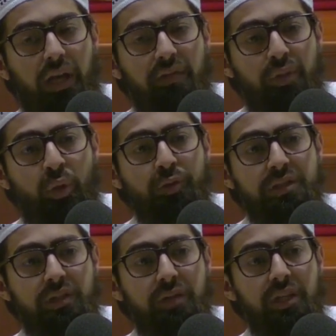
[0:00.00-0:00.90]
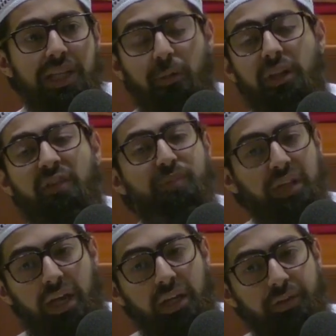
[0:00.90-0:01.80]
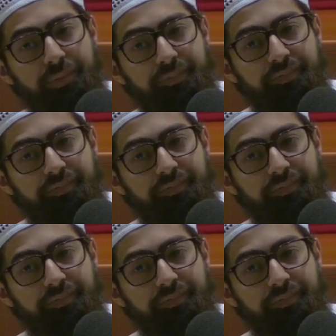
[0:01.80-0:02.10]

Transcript: of those three that were left behind.